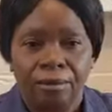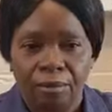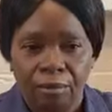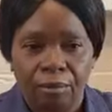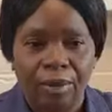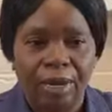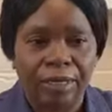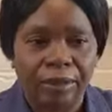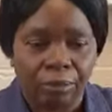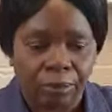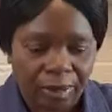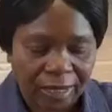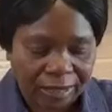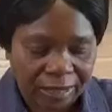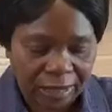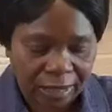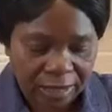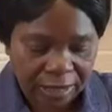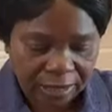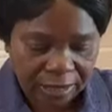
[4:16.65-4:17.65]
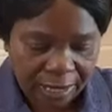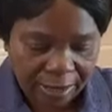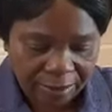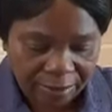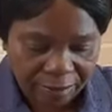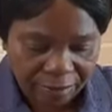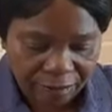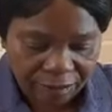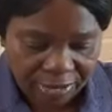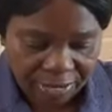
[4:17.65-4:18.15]
What did he
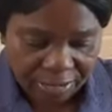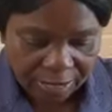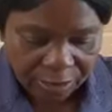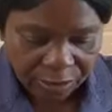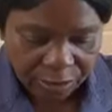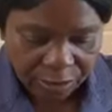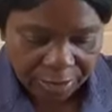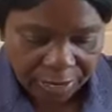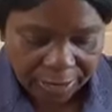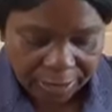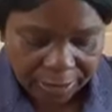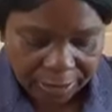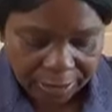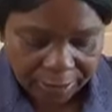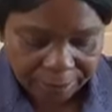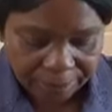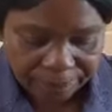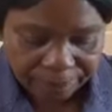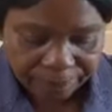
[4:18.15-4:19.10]
say further to that?